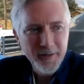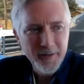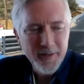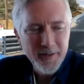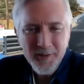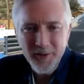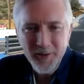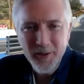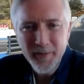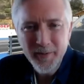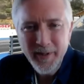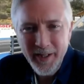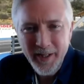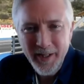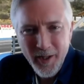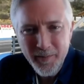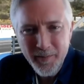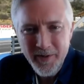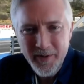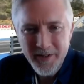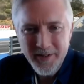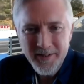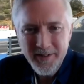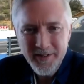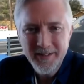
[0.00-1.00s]
There's so many
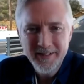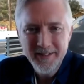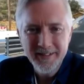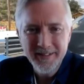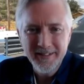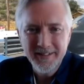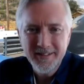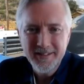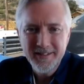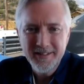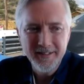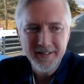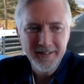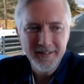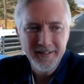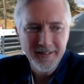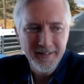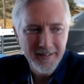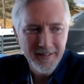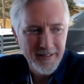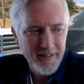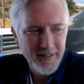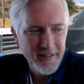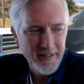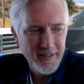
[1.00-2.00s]
options. It's
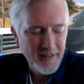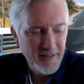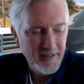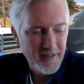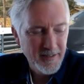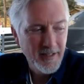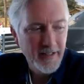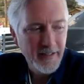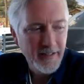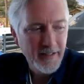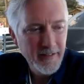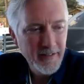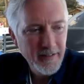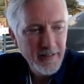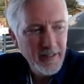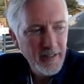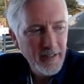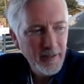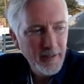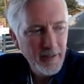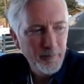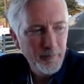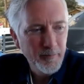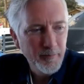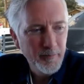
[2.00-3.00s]
just exciting.
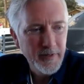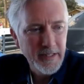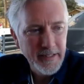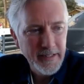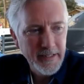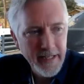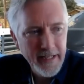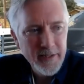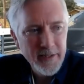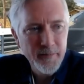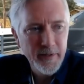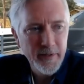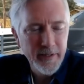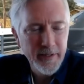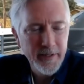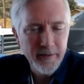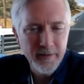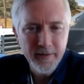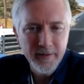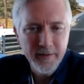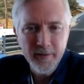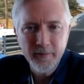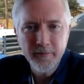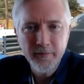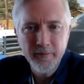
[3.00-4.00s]
The next
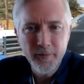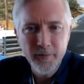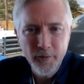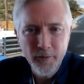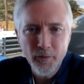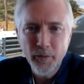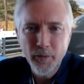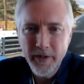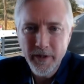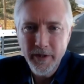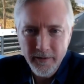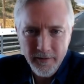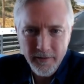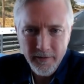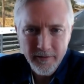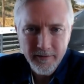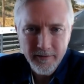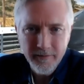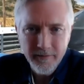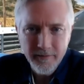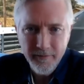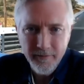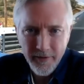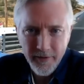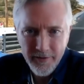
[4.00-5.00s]
vehicle is a four-wheeled
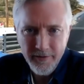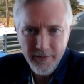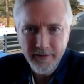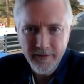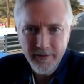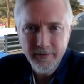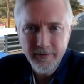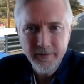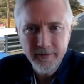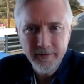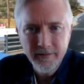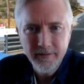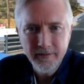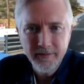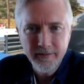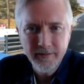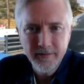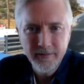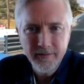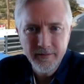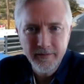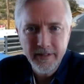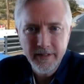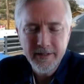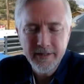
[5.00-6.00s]
version,
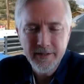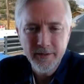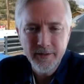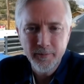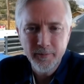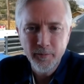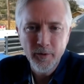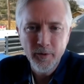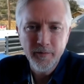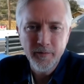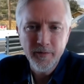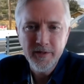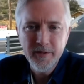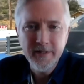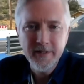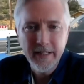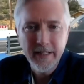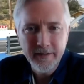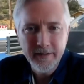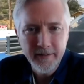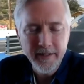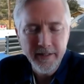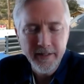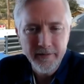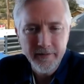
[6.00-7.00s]
right? So more of a
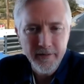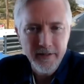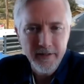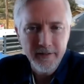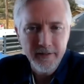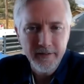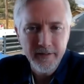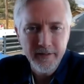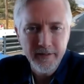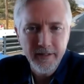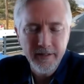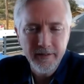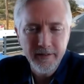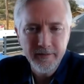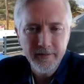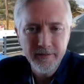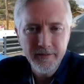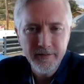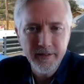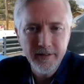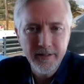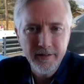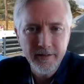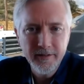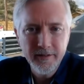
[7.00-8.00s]
standard kind of
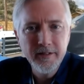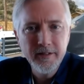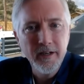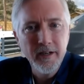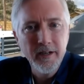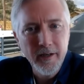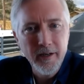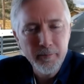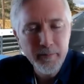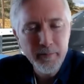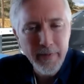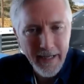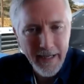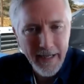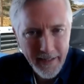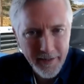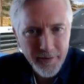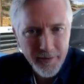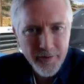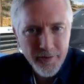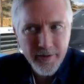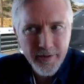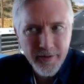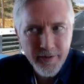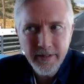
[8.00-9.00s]
a car
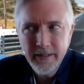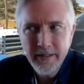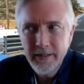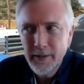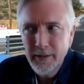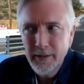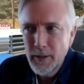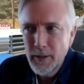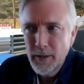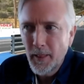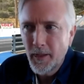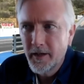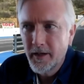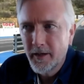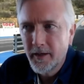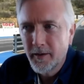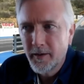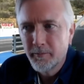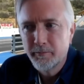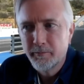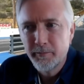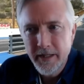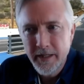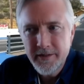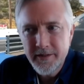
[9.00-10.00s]
package,
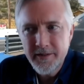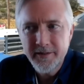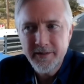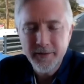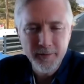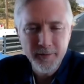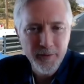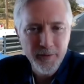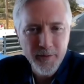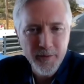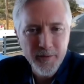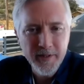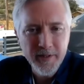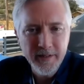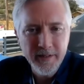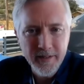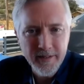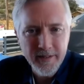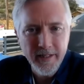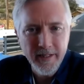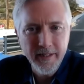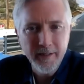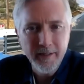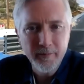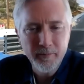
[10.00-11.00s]
but still using the
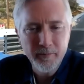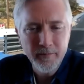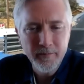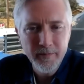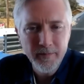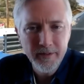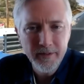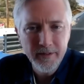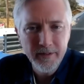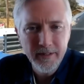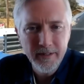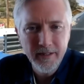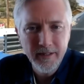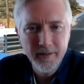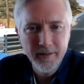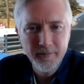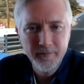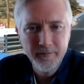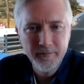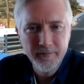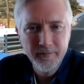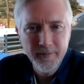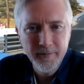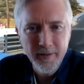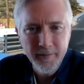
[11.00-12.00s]
same,
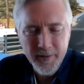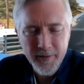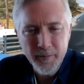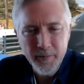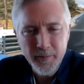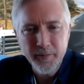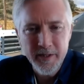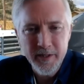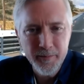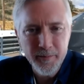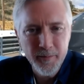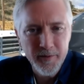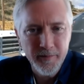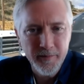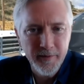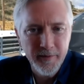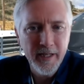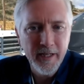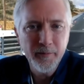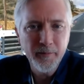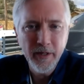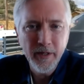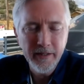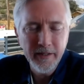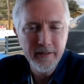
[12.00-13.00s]
obviously, principles of
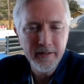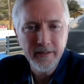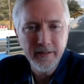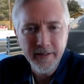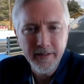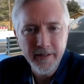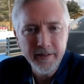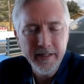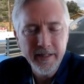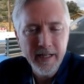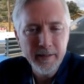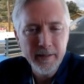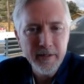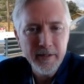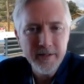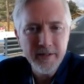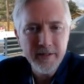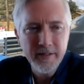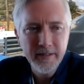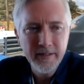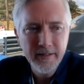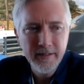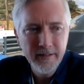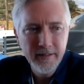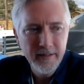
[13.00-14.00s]
lightweight and aerodynamics.
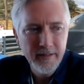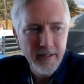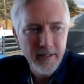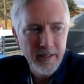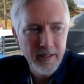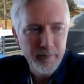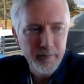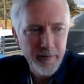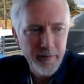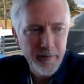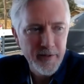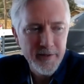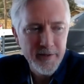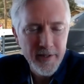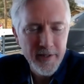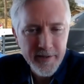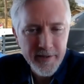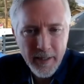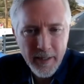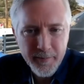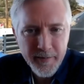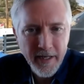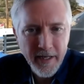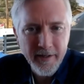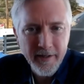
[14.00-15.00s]
If you search
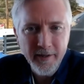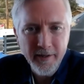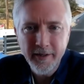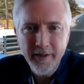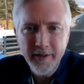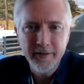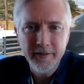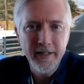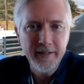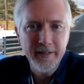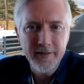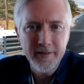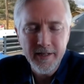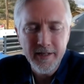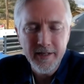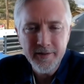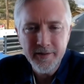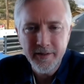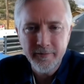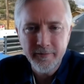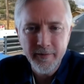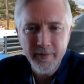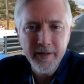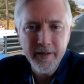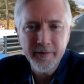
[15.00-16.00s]
Aptera online, there's
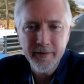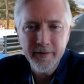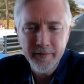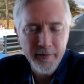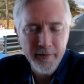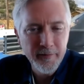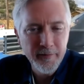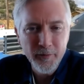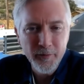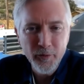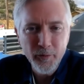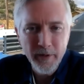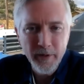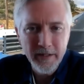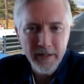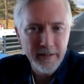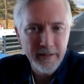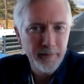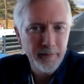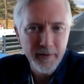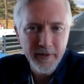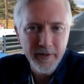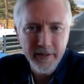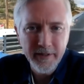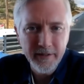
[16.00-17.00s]
actually a rendering of a four-wheeler
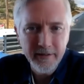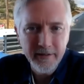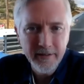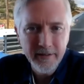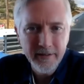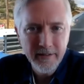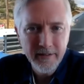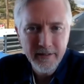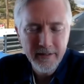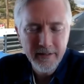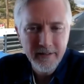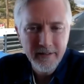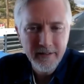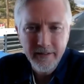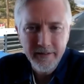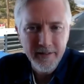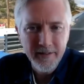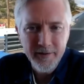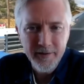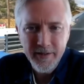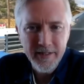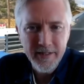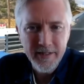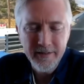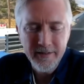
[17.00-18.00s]
that we did. I
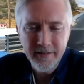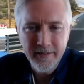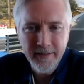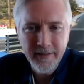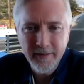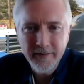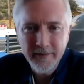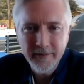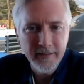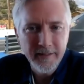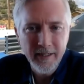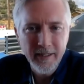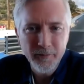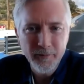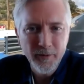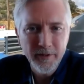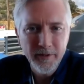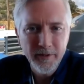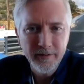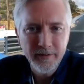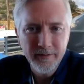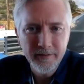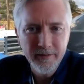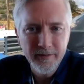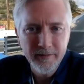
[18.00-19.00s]
think Jason Hill did that
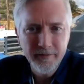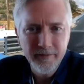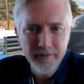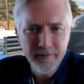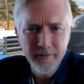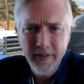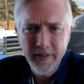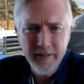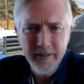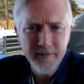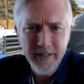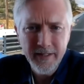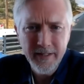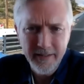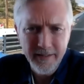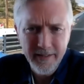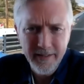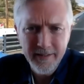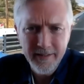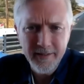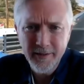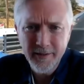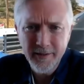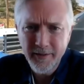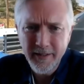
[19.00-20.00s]
one 5-10
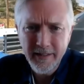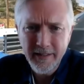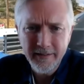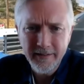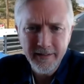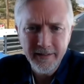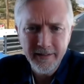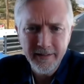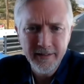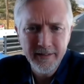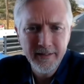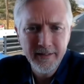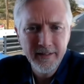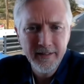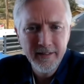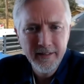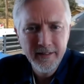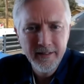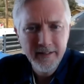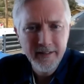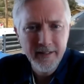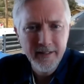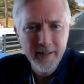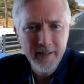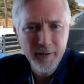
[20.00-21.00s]
years ago kind of thing.
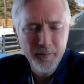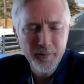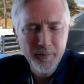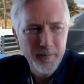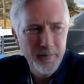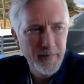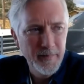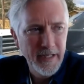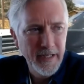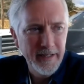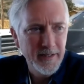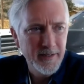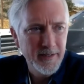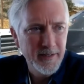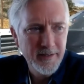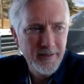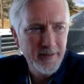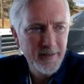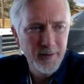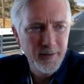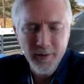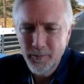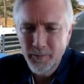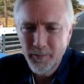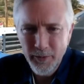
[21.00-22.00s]
And it's
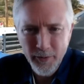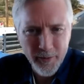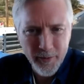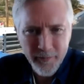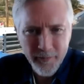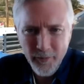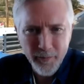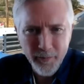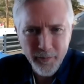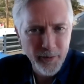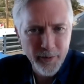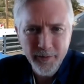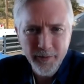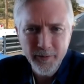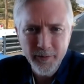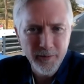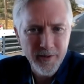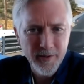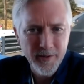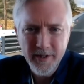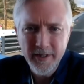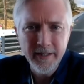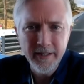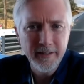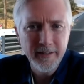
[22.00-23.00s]
still a beautiful, beautiful
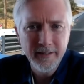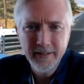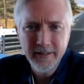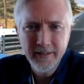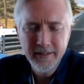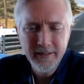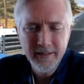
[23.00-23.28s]
design.